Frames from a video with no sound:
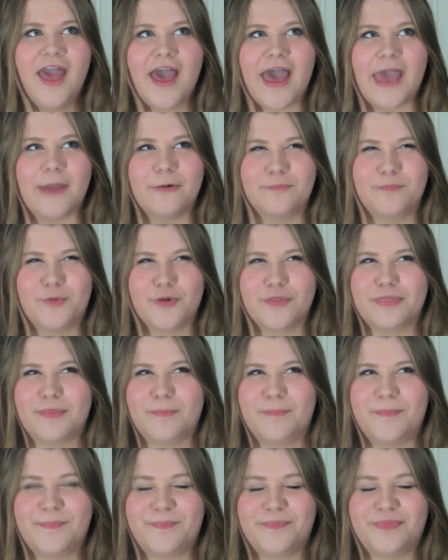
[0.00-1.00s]
I would put
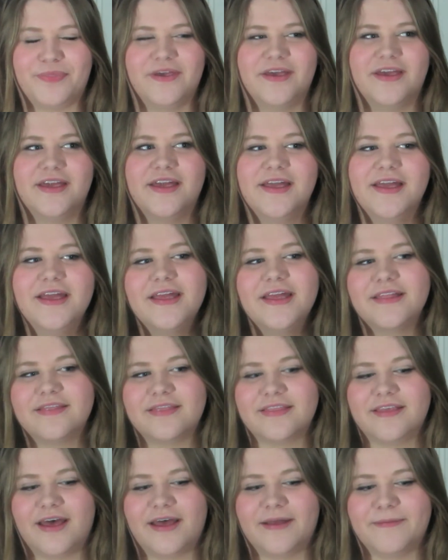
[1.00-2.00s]
the
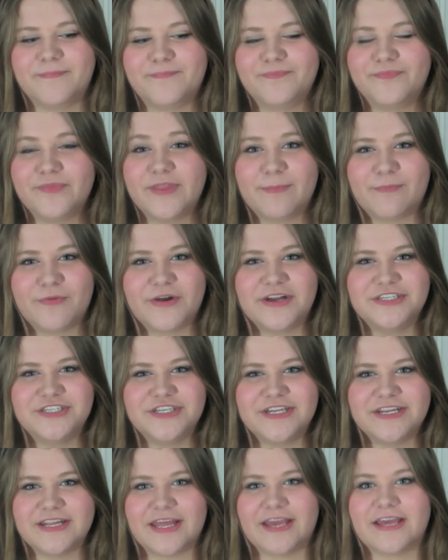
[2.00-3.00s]
lip brush
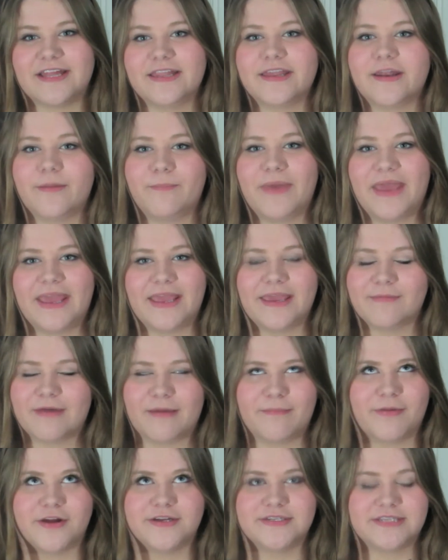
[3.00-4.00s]
in like a little bag in my
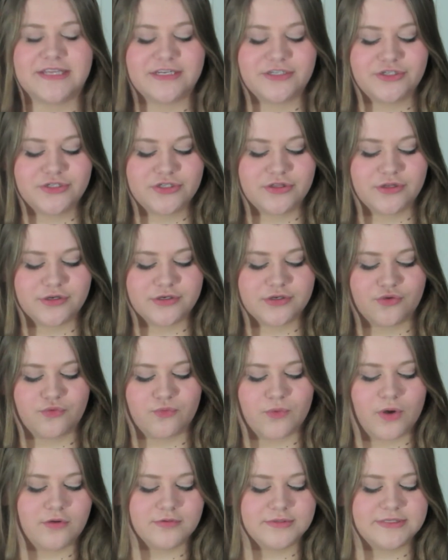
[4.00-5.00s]
purse and it just looked
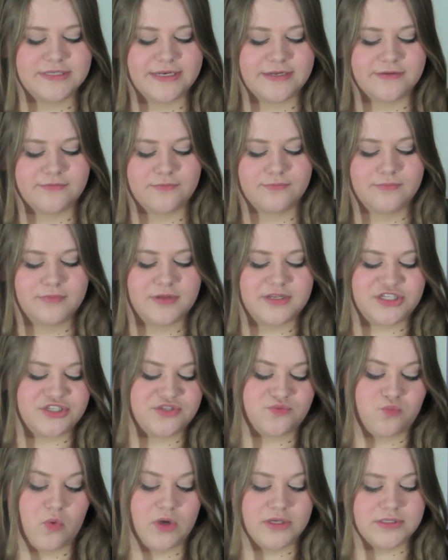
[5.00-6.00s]
gross, and it
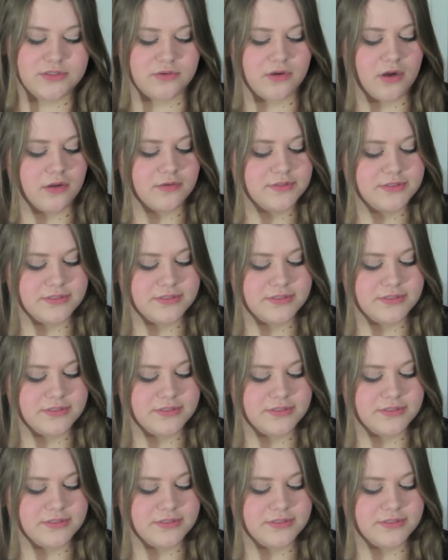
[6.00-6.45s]
just was gross.